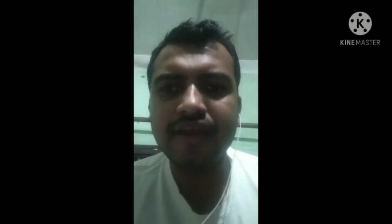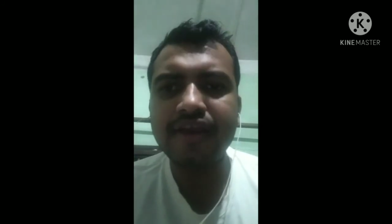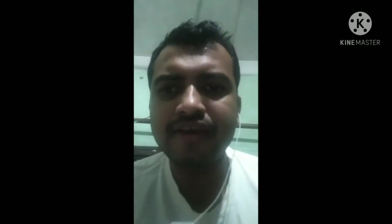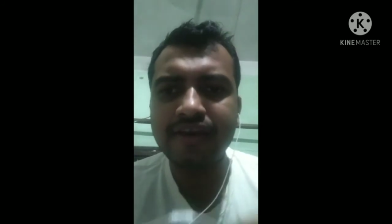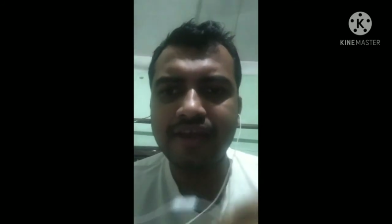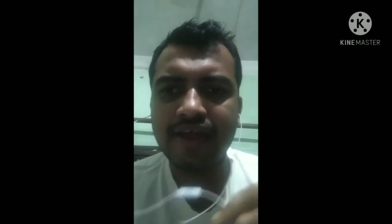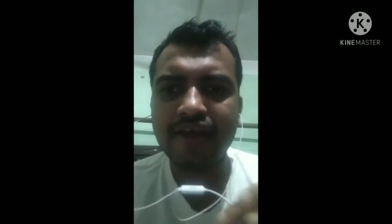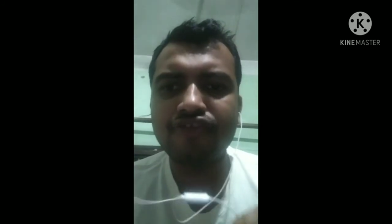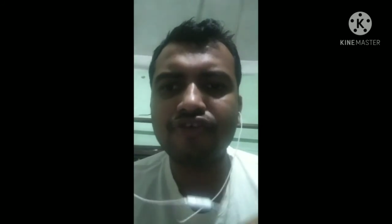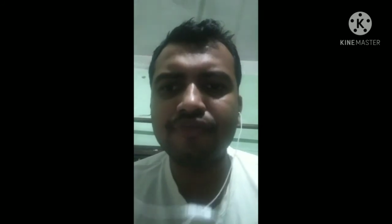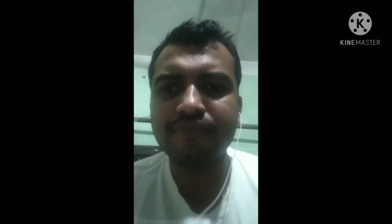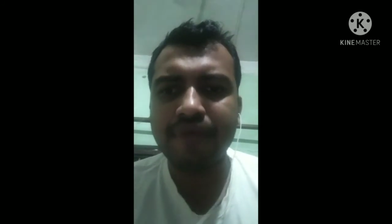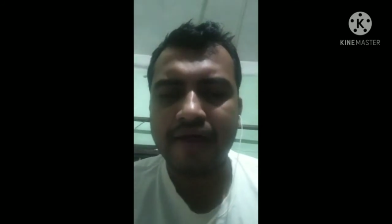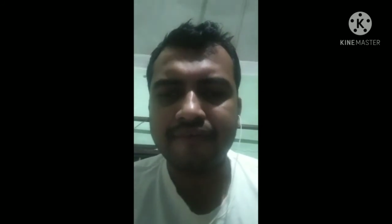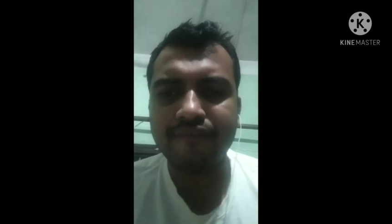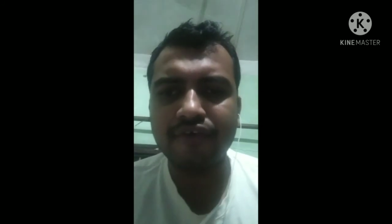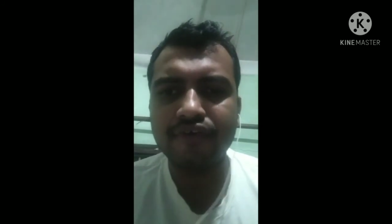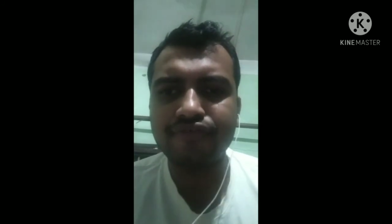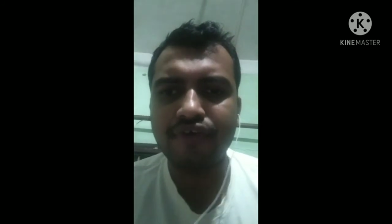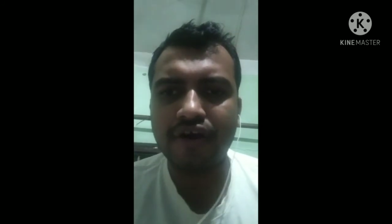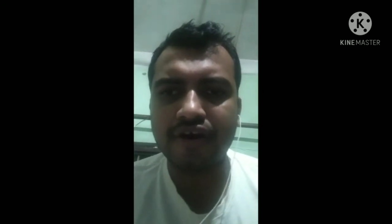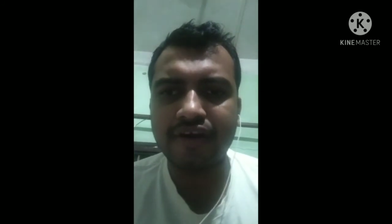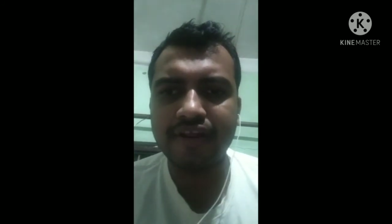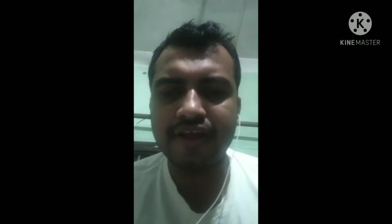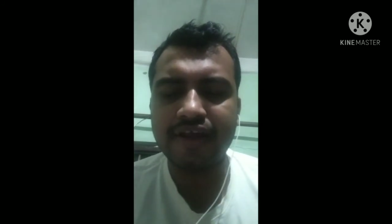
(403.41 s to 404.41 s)
In case of double
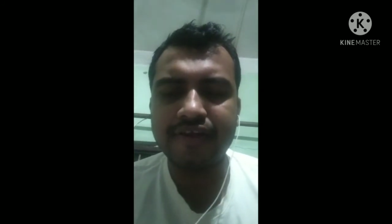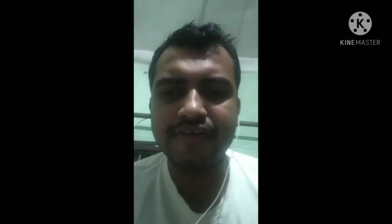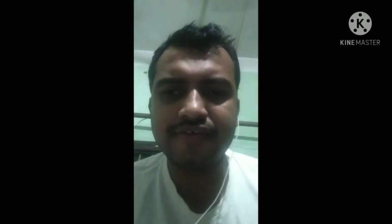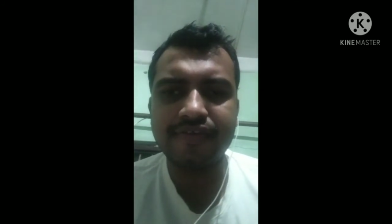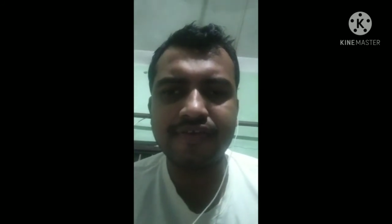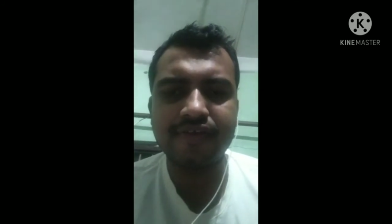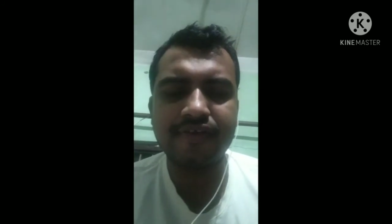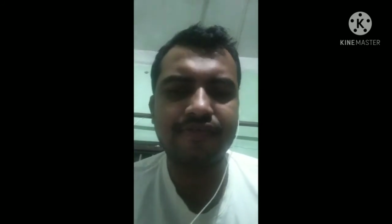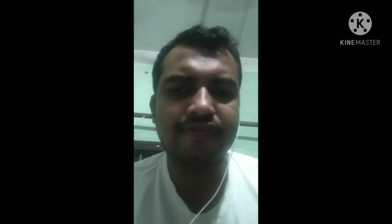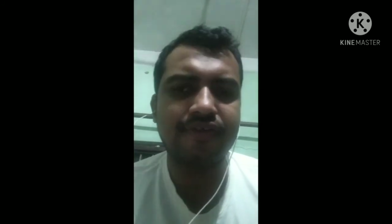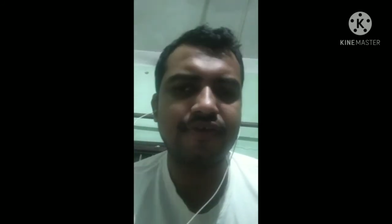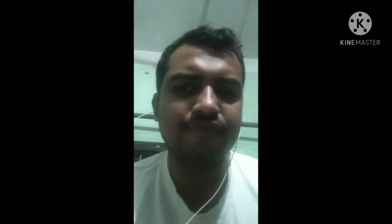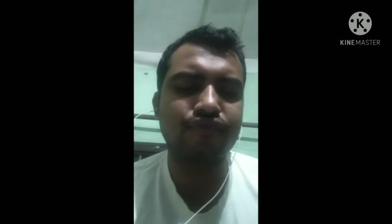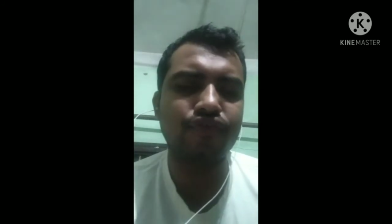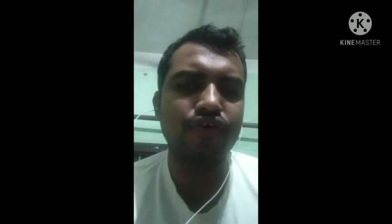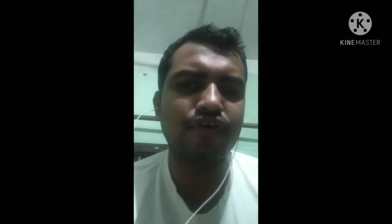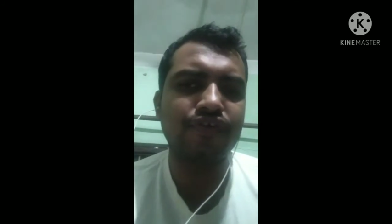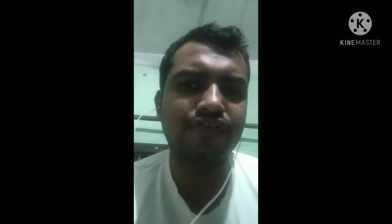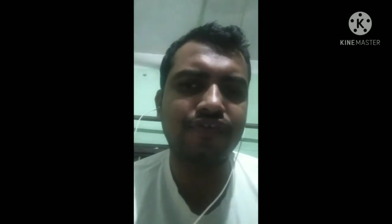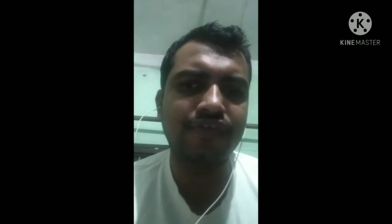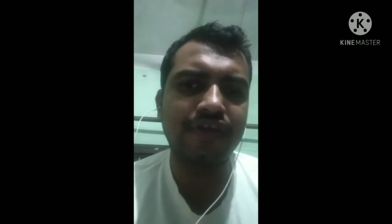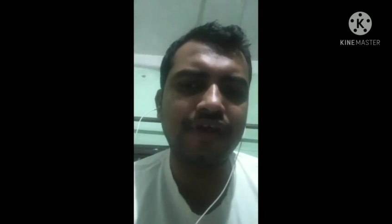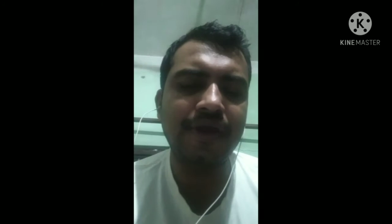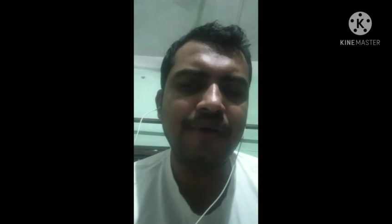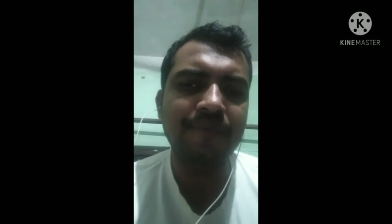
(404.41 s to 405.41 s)
fertilization, if we
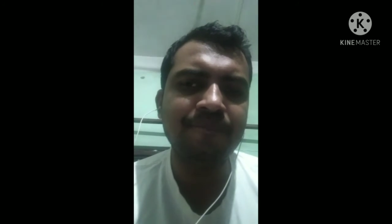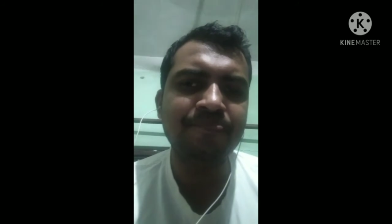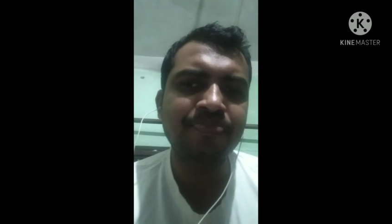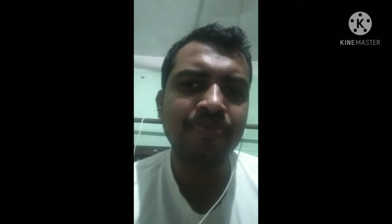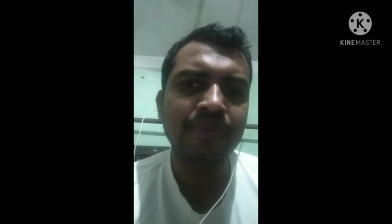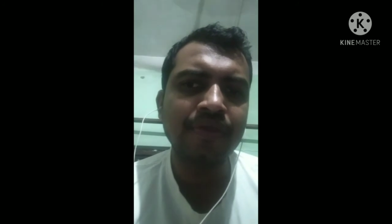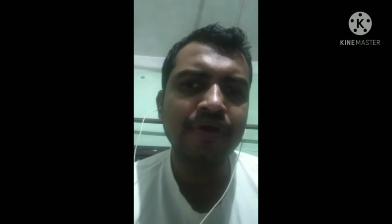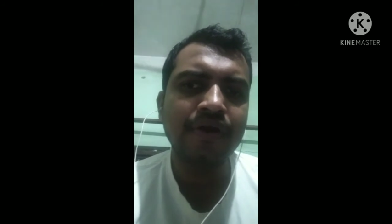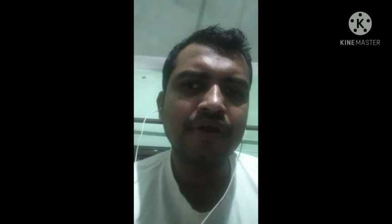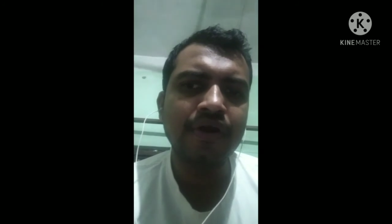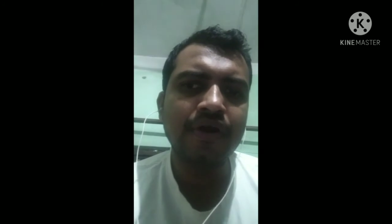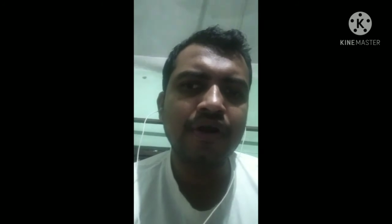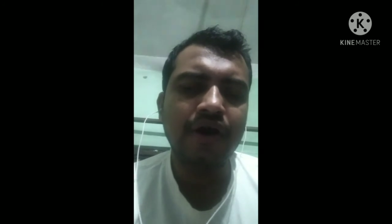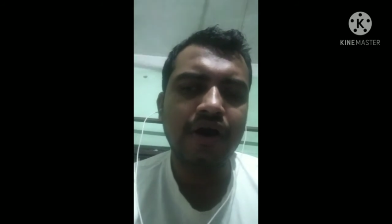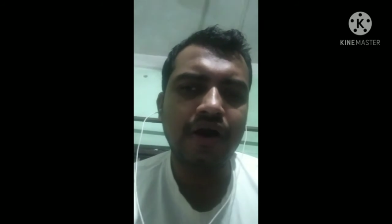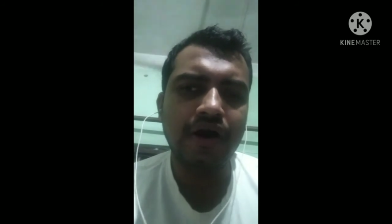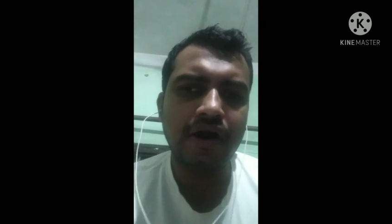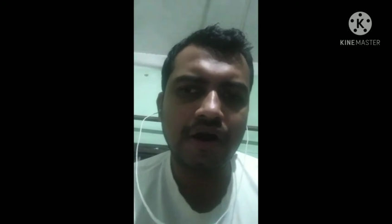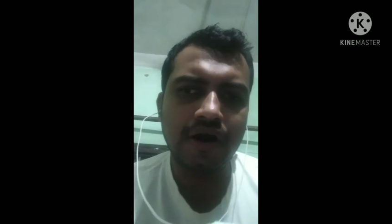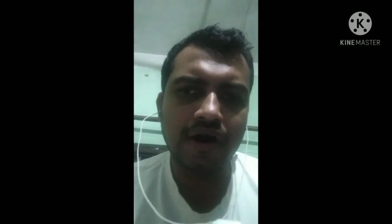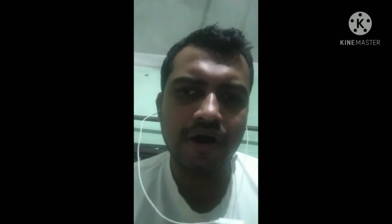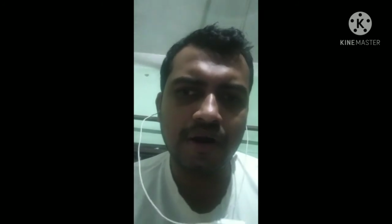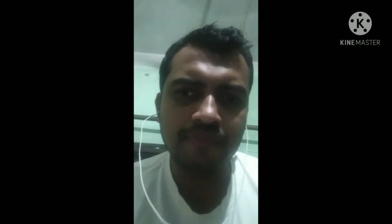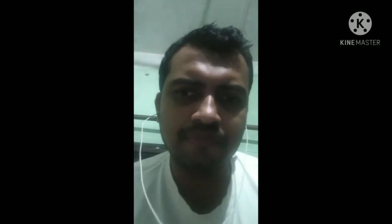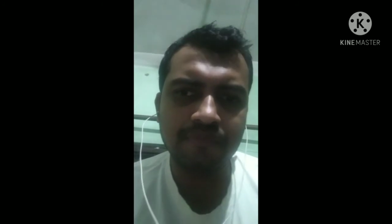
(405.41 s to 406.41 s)
see
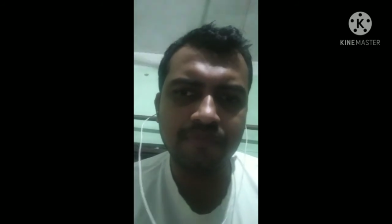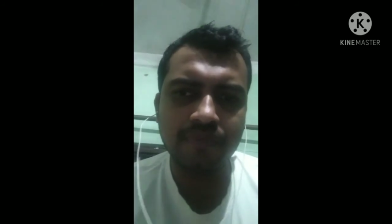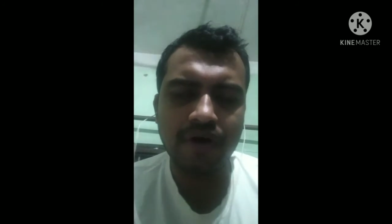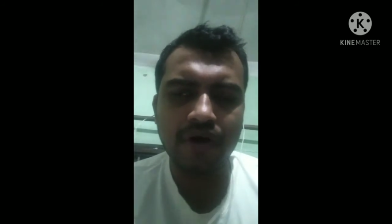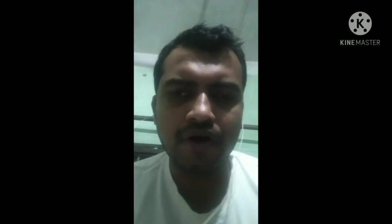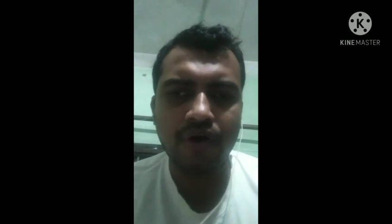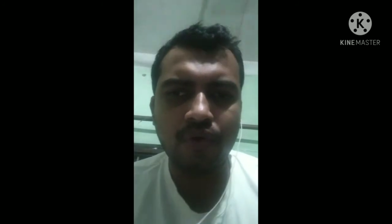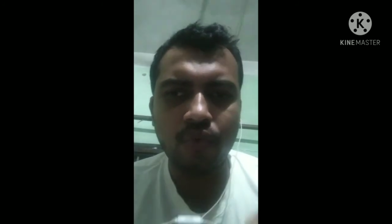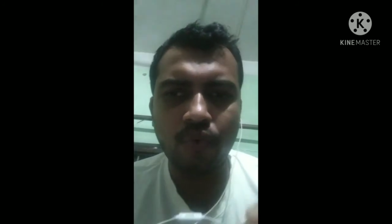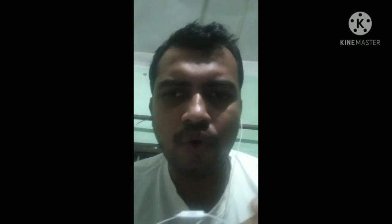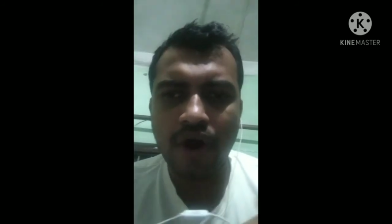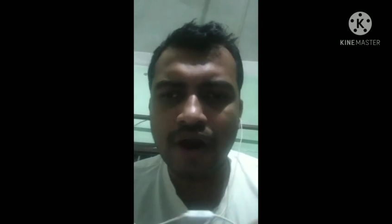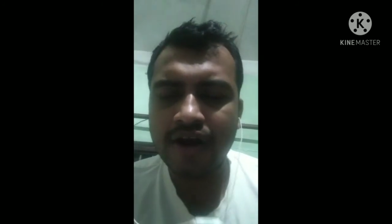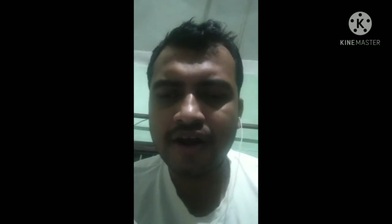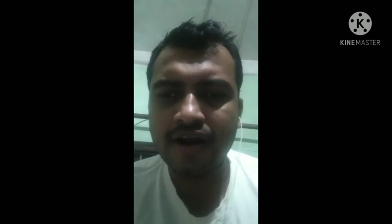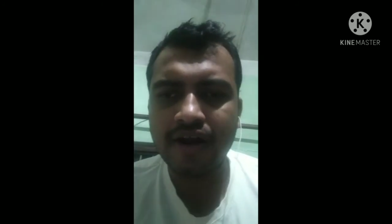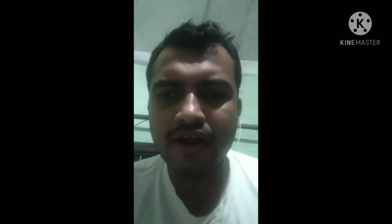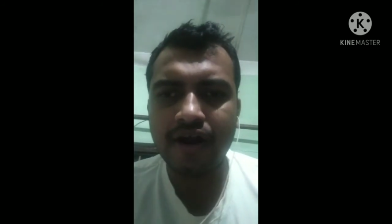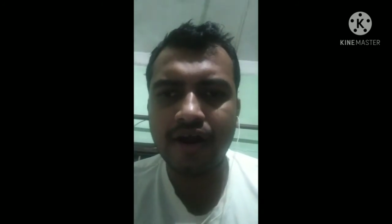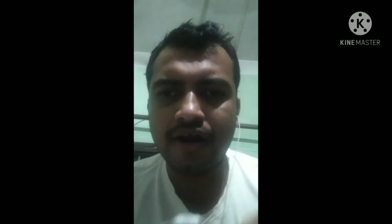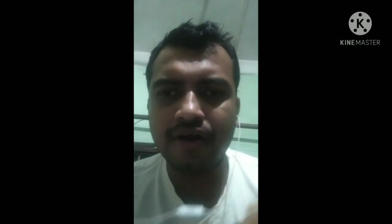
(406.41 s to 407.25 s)
one